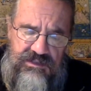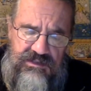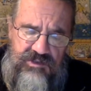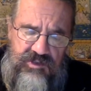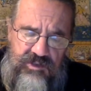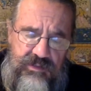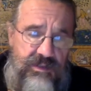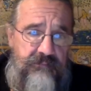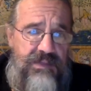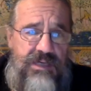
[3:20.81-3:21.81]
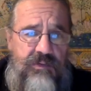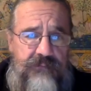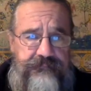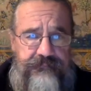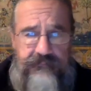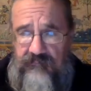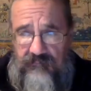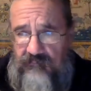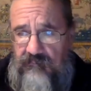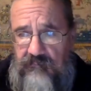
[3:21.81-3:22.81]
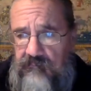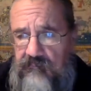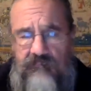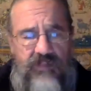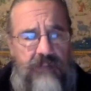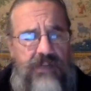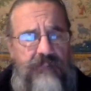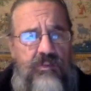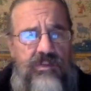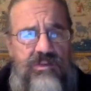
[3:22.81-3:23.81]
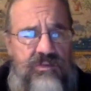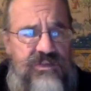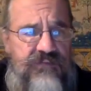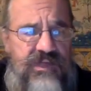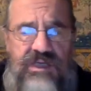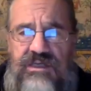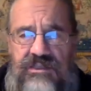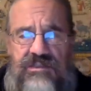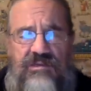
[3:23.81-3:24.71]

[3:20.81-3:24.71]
That's enjoyment and power. It might be rituals for kings